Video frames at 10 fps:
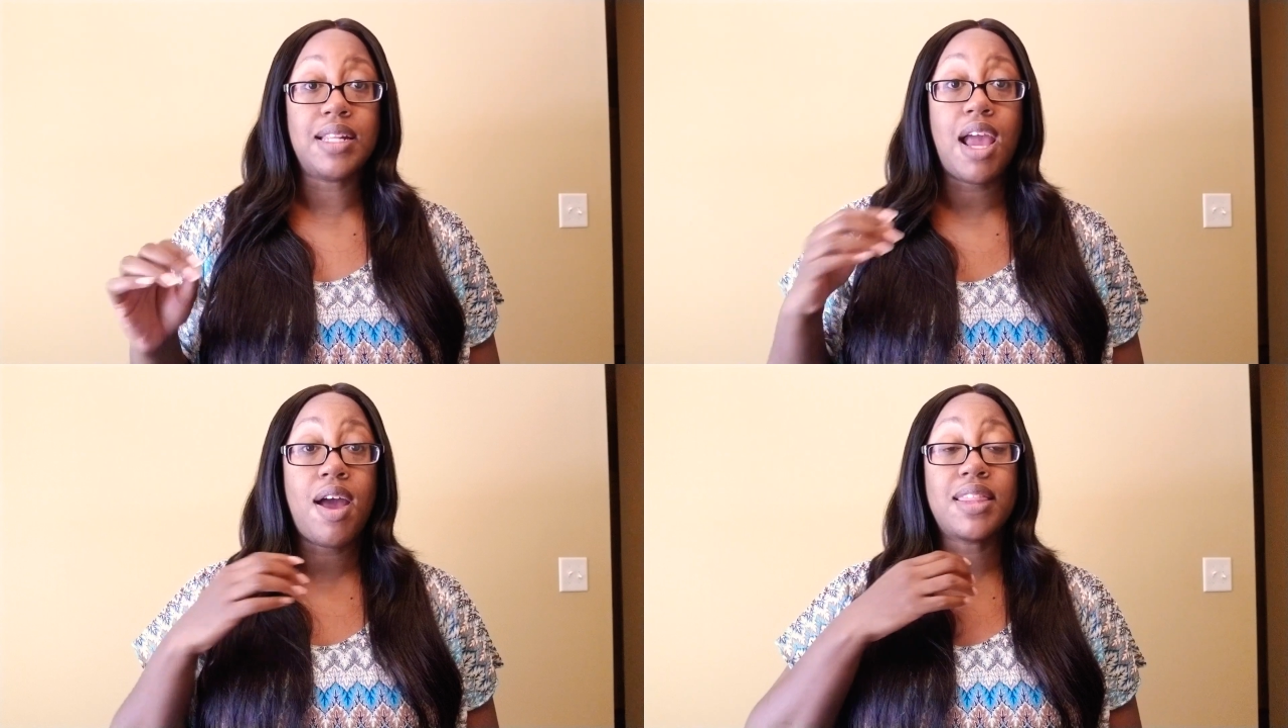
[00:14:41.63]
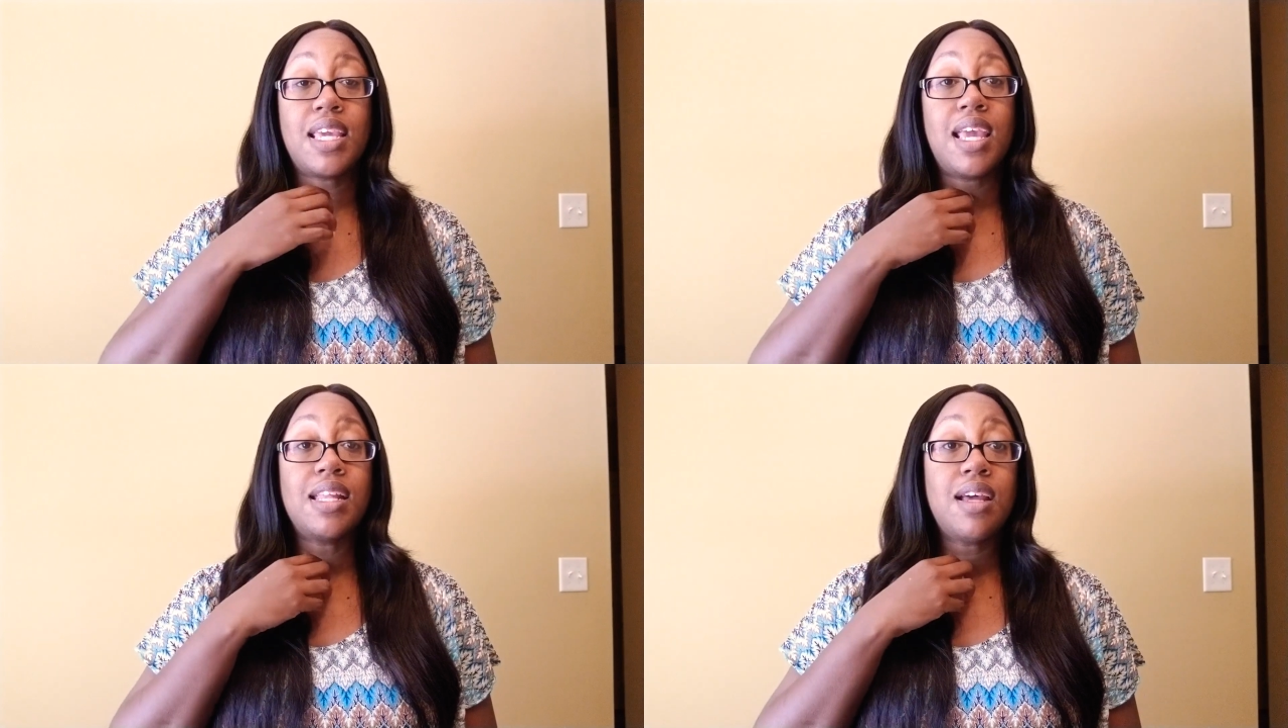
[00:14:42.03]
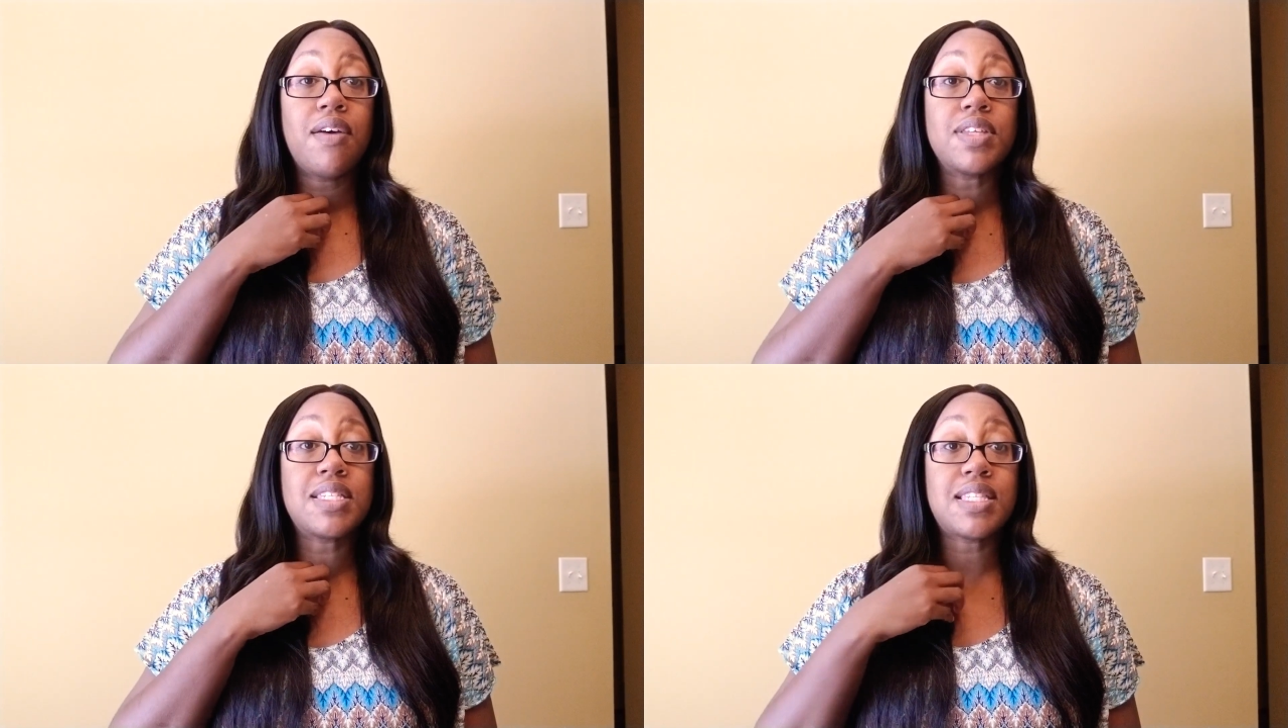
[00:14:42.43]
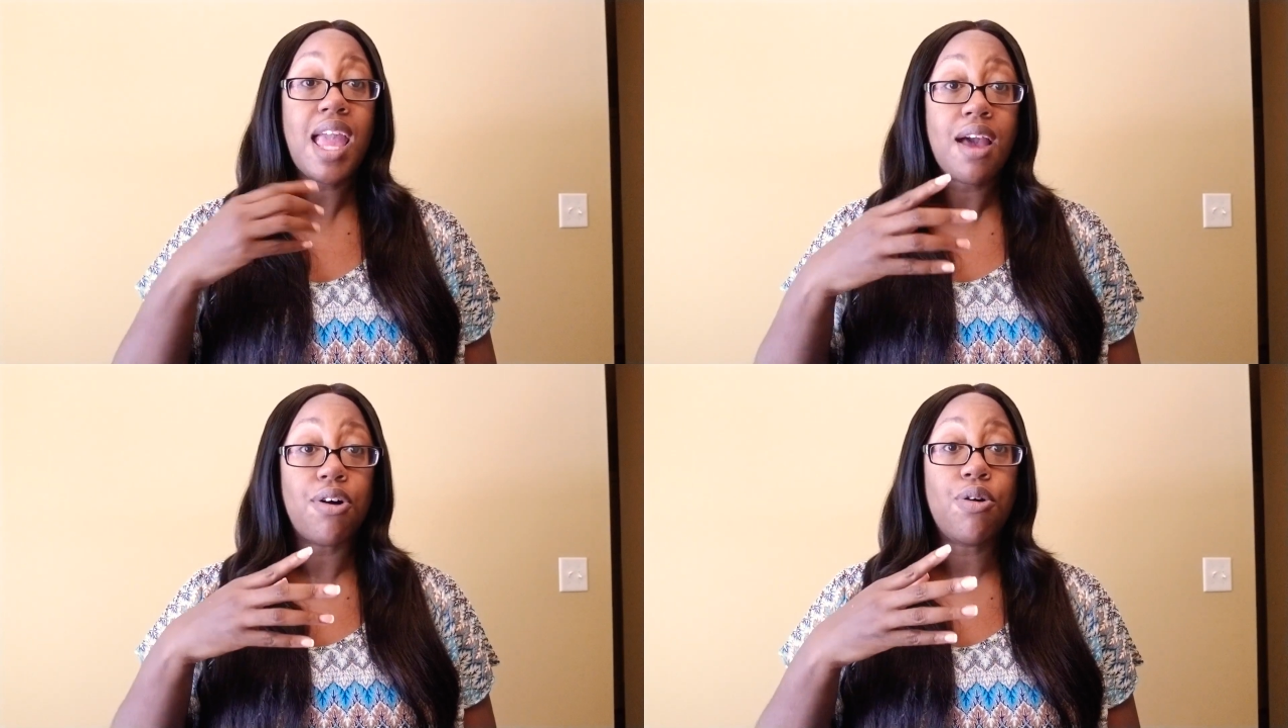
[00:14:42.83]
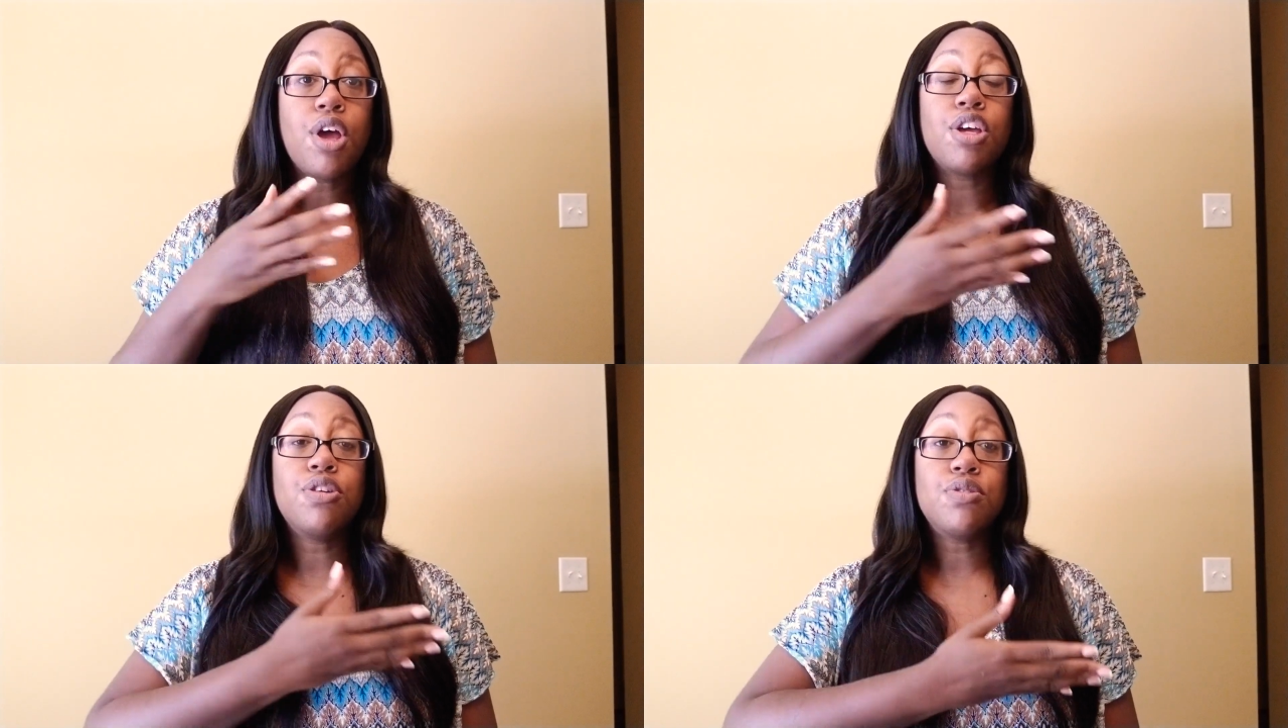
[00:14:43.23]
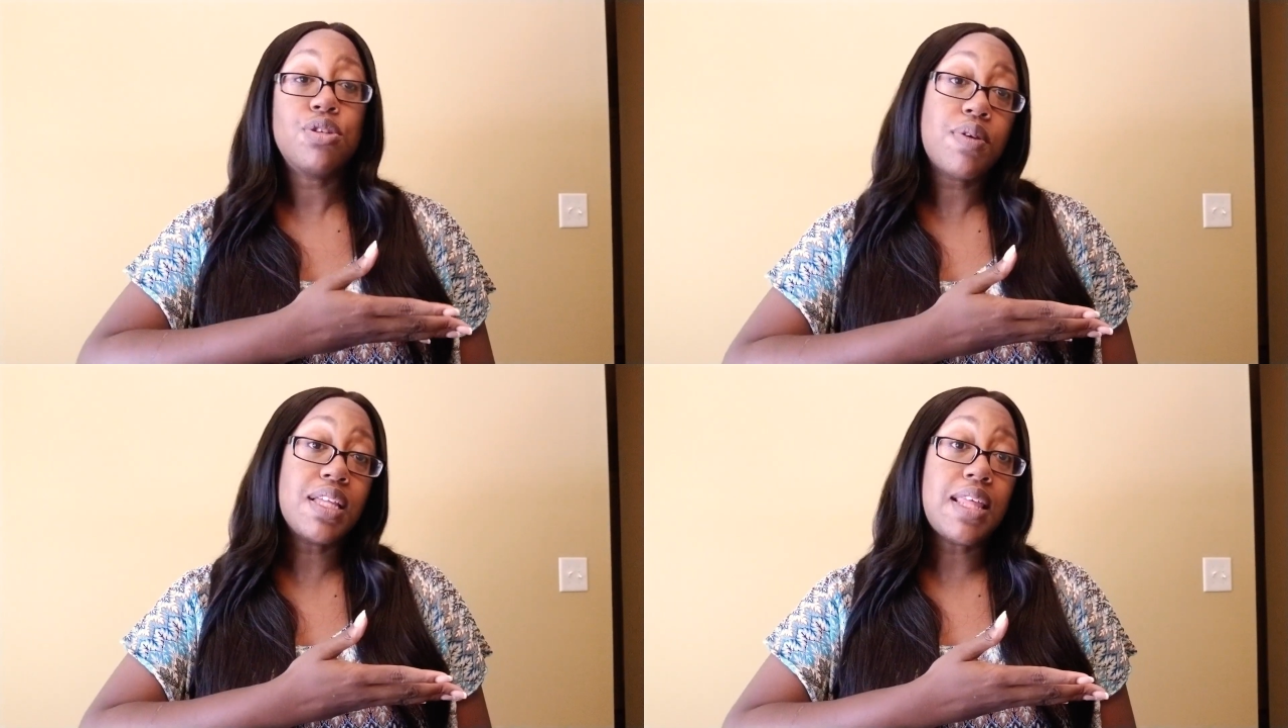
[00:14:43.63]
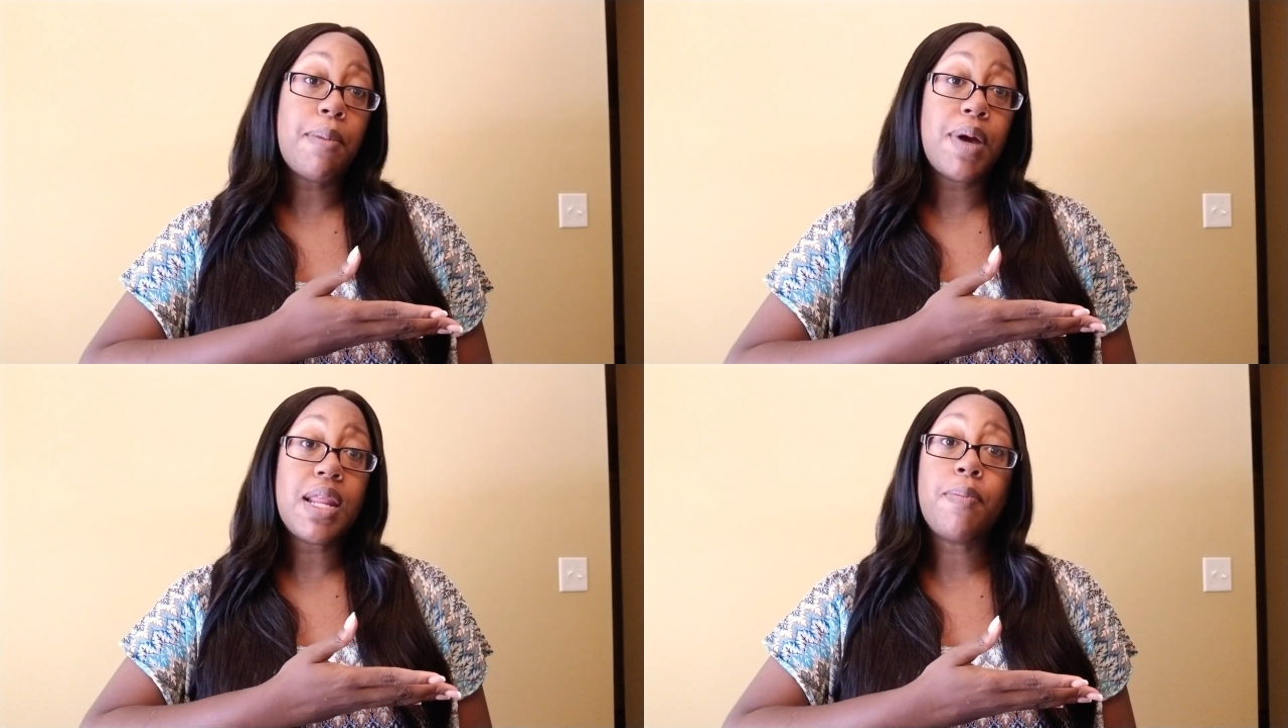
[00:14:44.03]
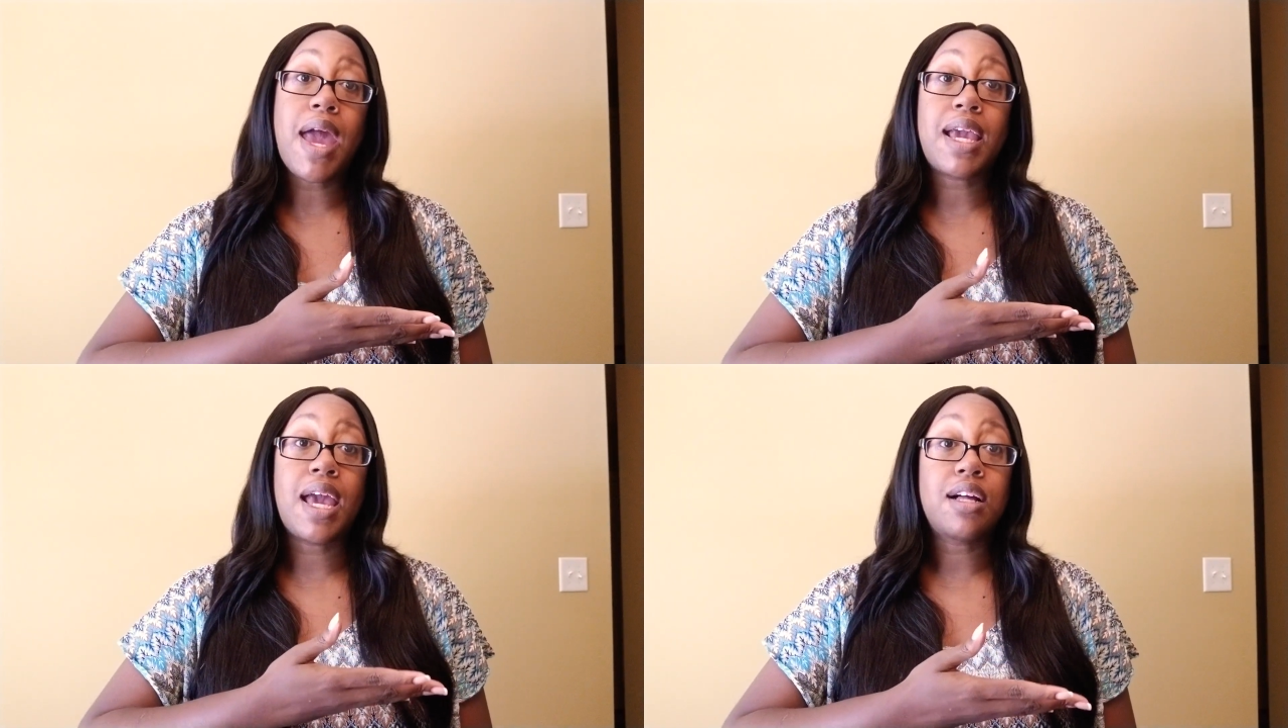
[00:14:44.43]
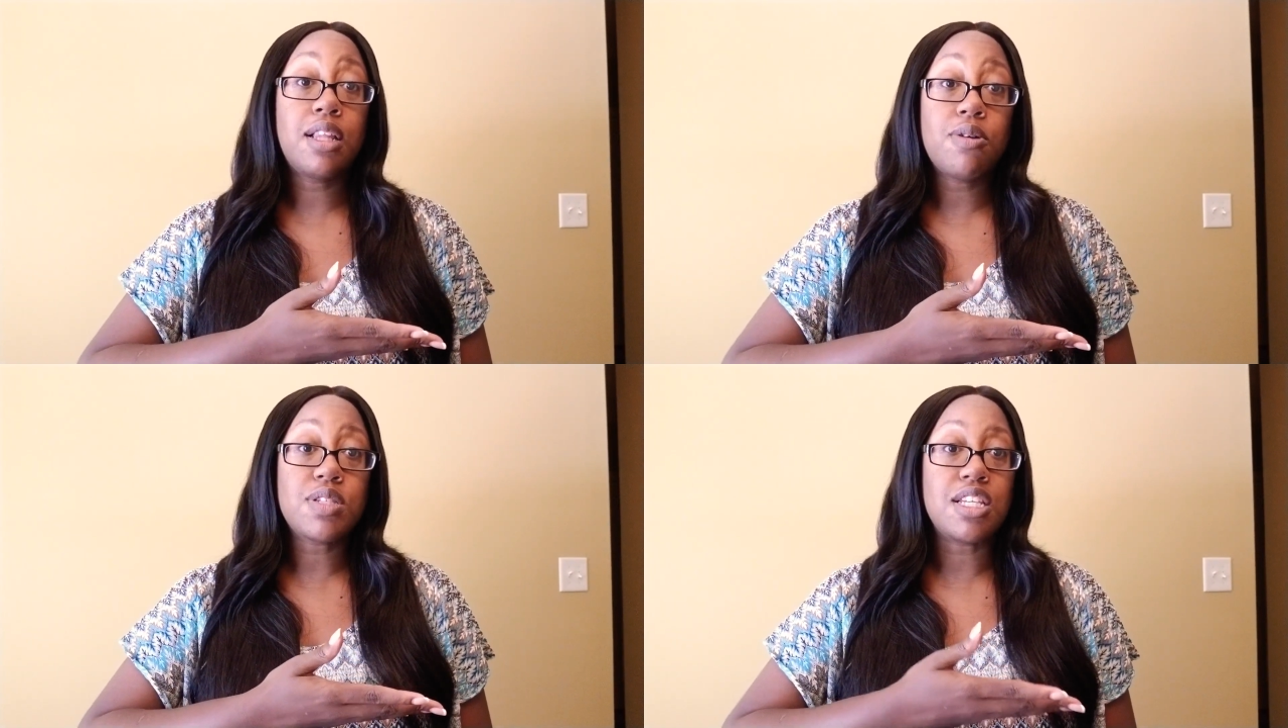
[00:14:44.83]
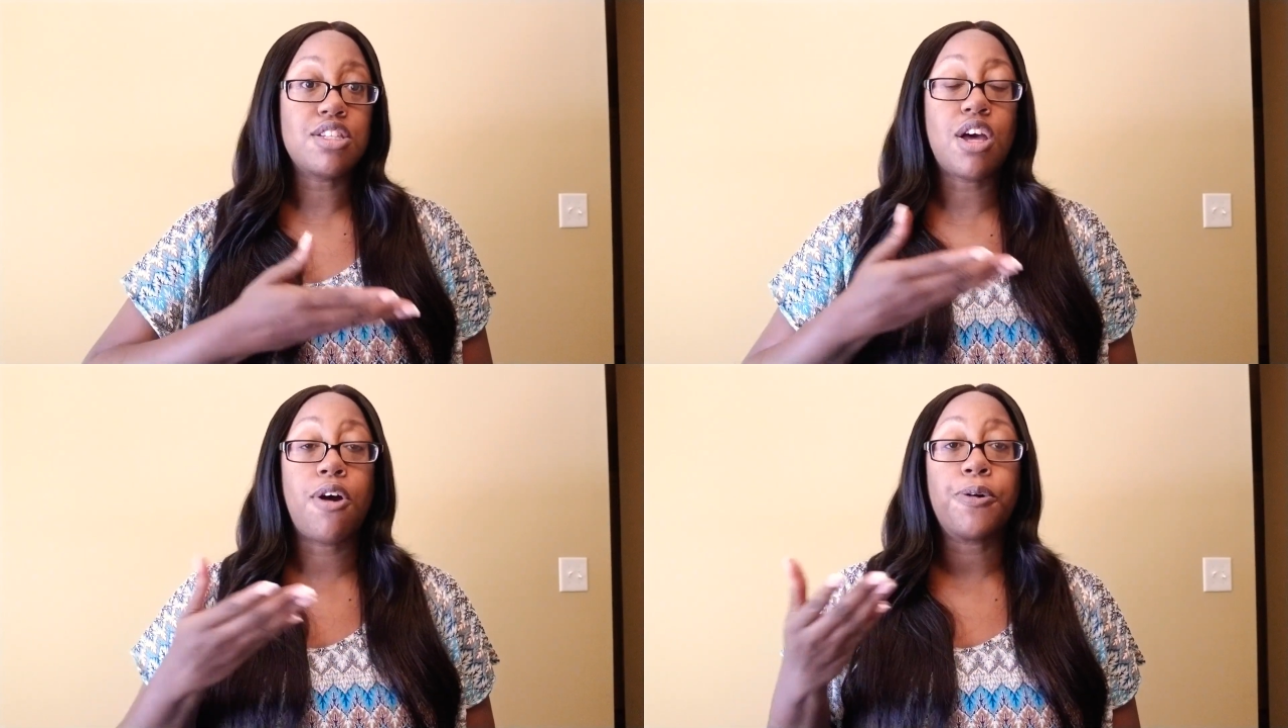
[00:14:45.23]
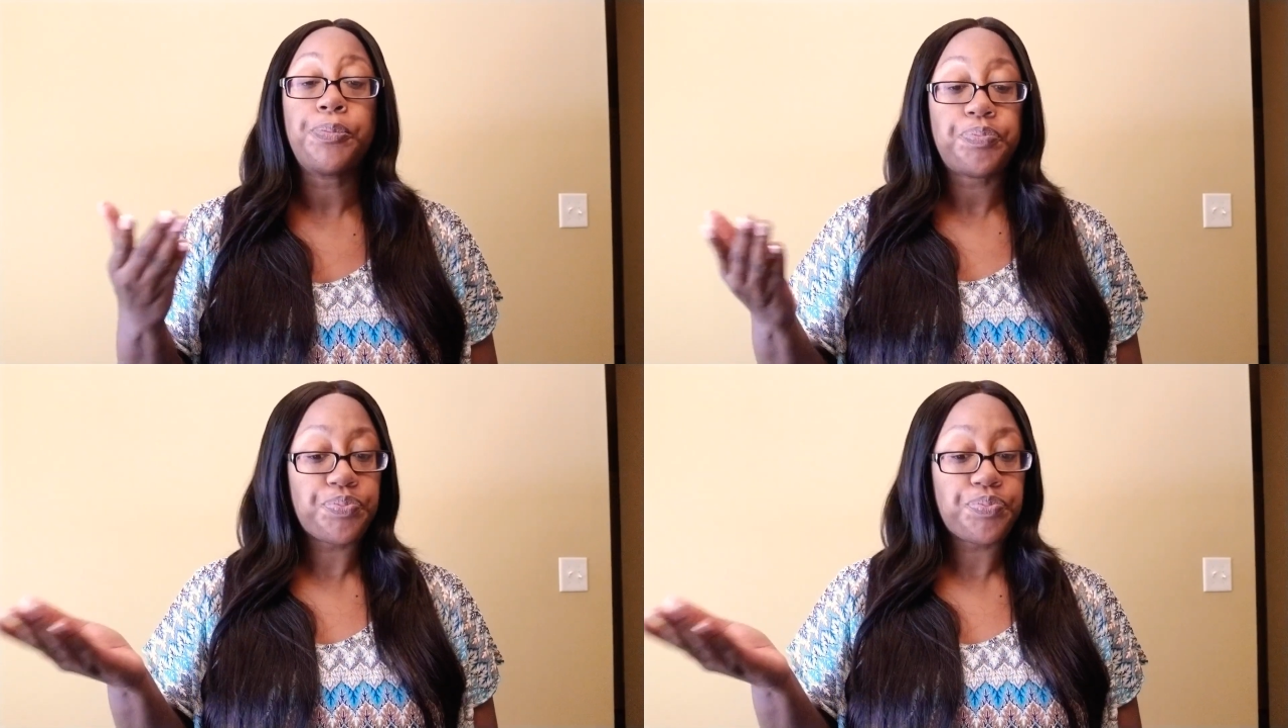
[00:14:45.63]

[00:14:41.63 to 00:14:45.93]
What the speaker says: Now, at the end of the sale, you do get that money back at closing. So